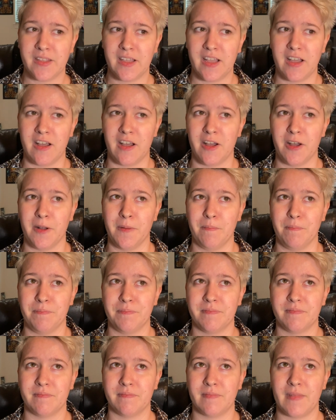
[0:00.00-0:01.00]
Um,
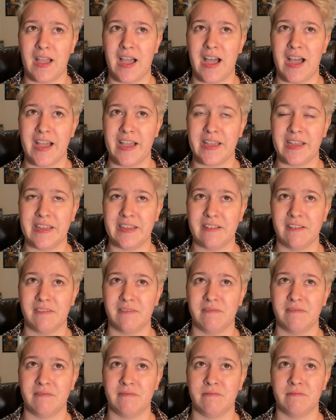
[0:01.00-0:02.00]
I
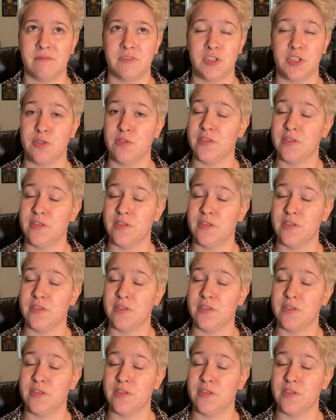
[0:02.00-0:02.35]
do